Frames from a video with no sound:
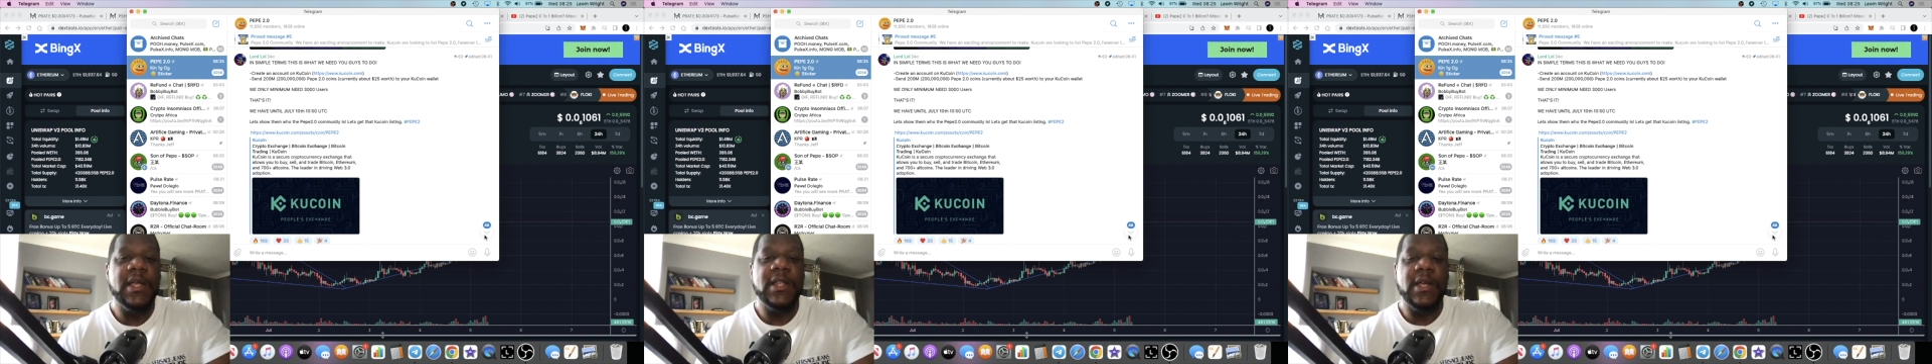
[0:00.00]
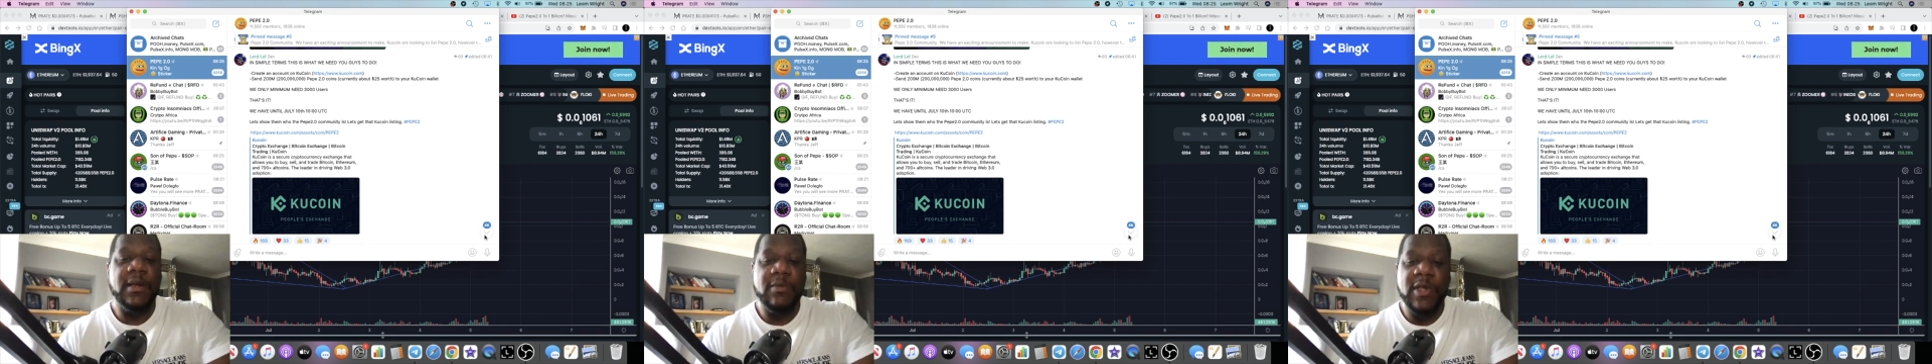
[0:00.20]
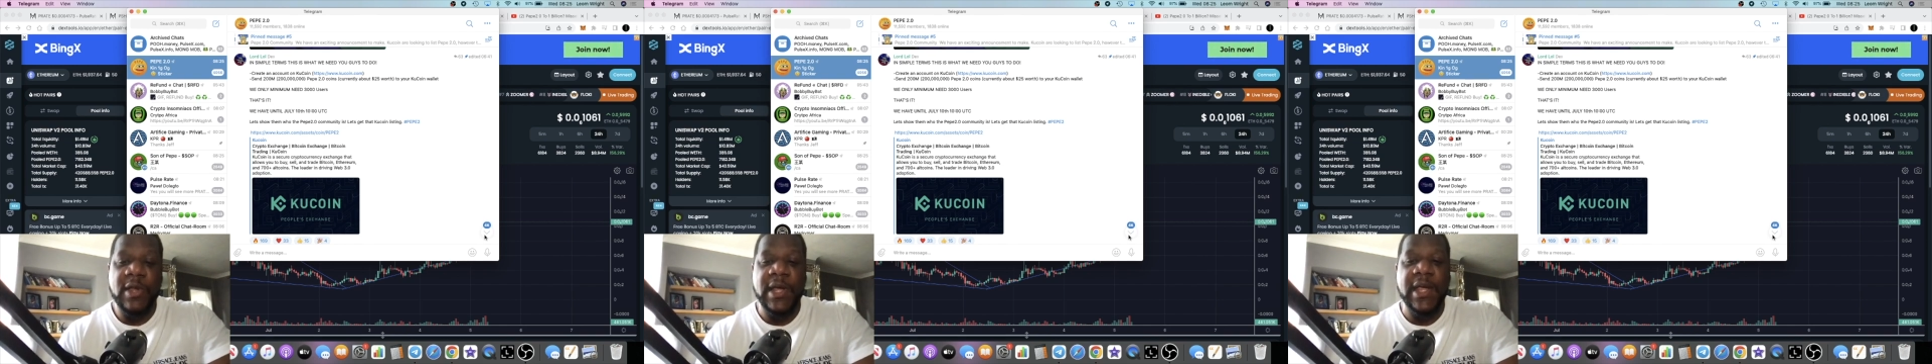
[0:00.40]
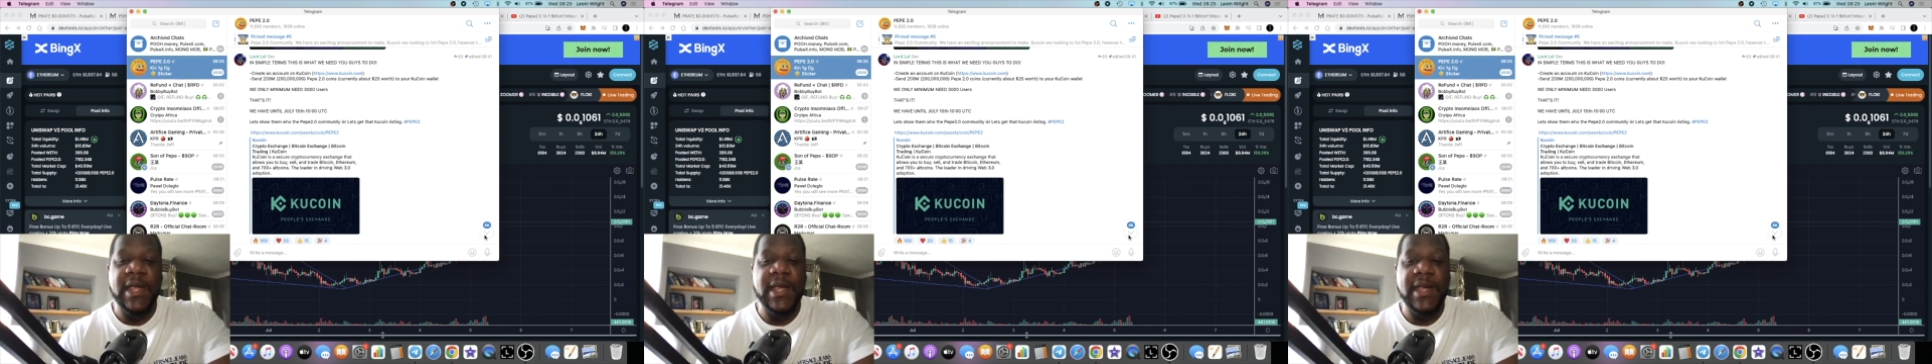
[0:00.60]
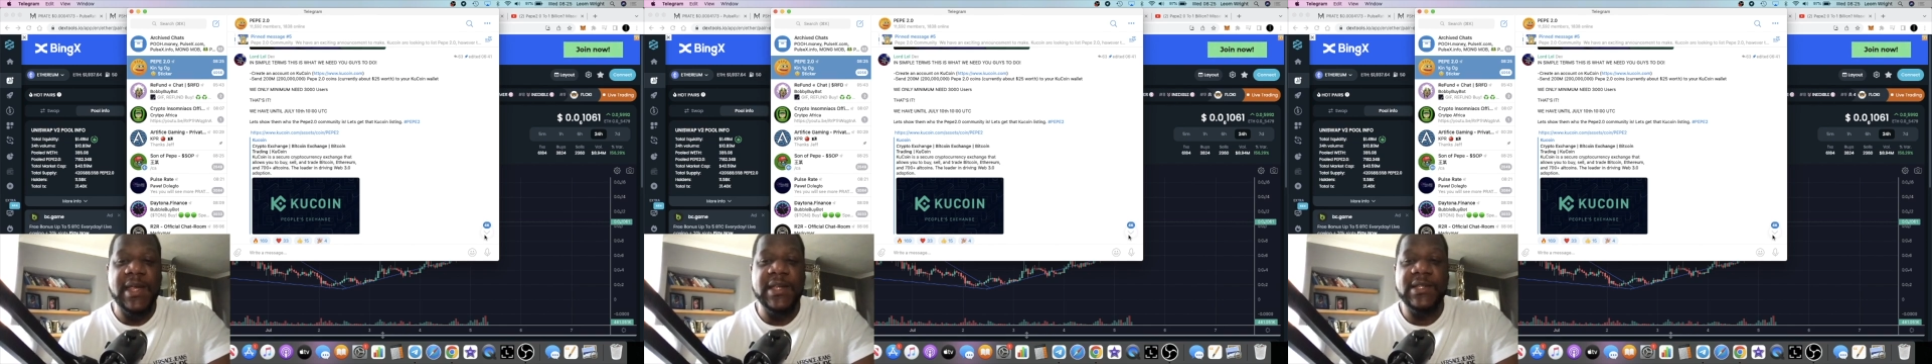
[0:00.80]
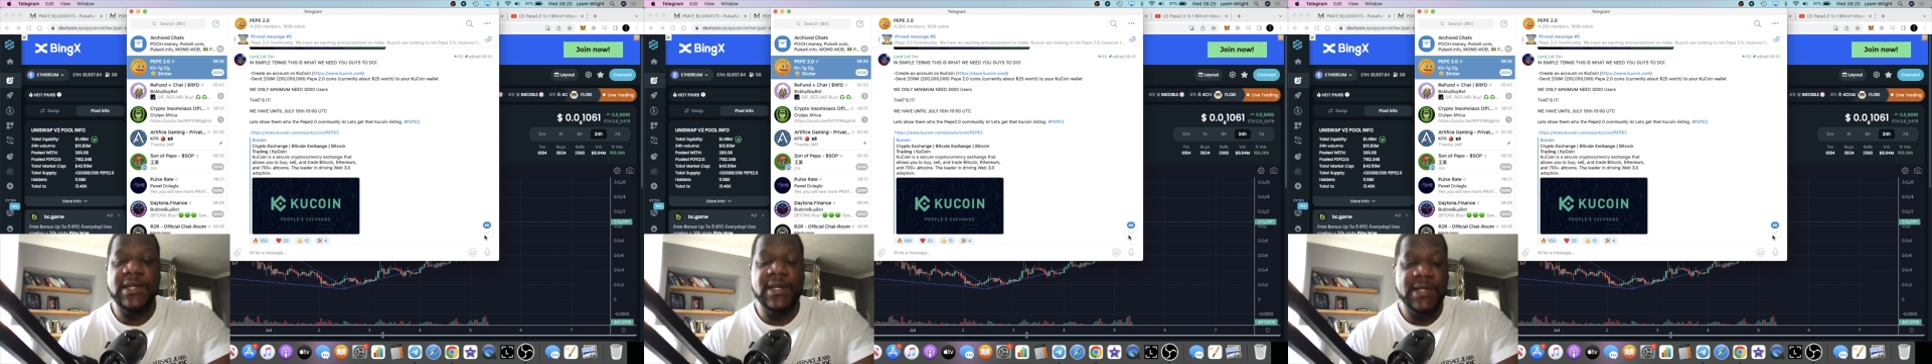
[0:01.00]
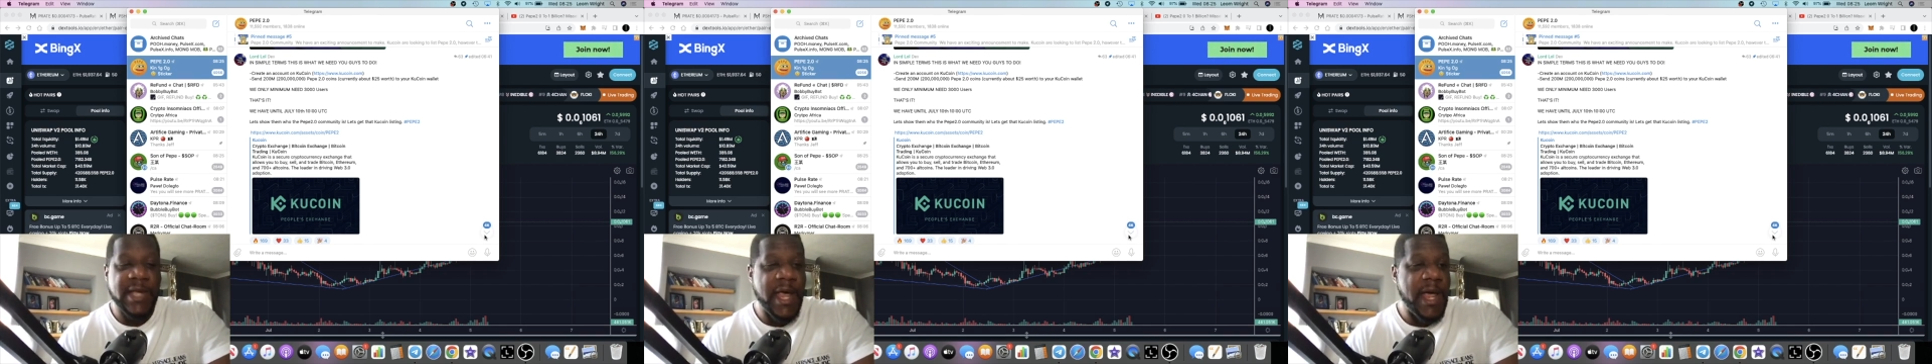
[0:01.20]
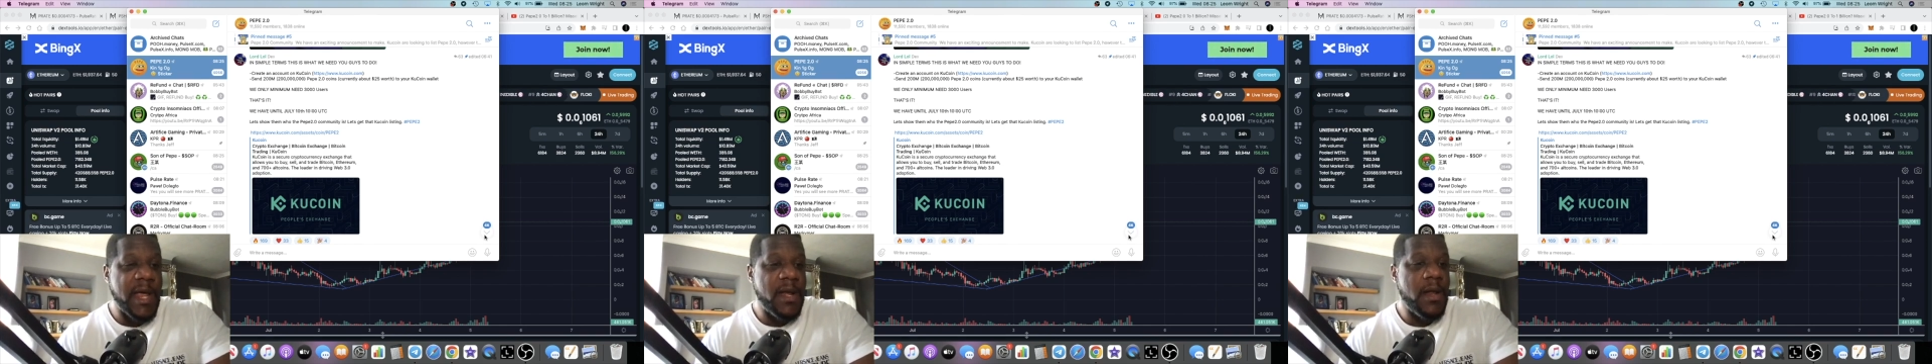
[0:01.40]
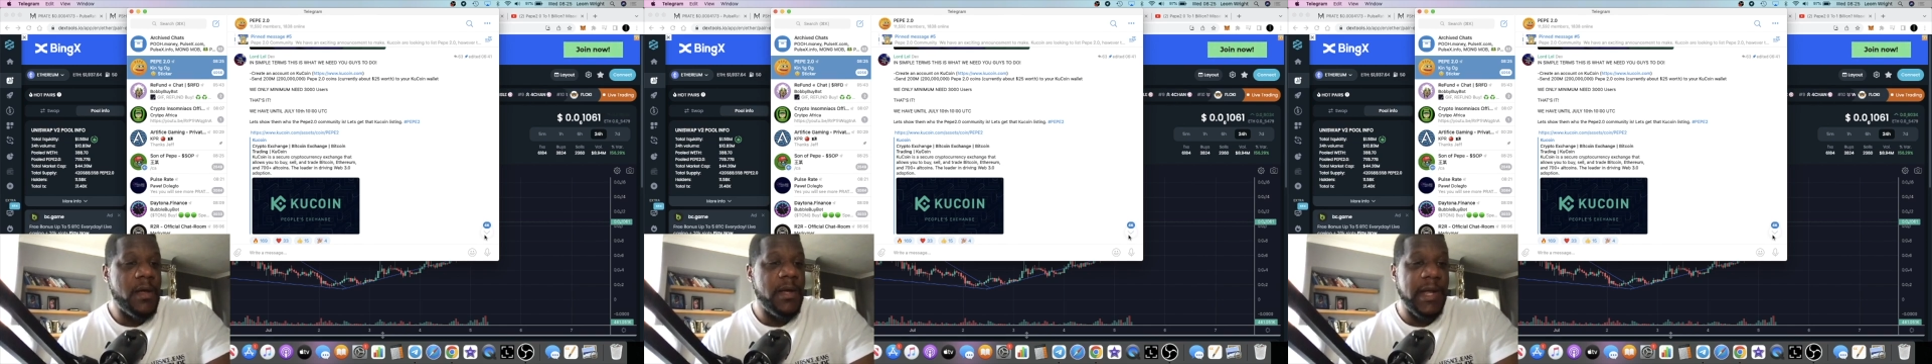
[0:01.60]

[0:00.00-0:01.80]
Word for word: The community is 10,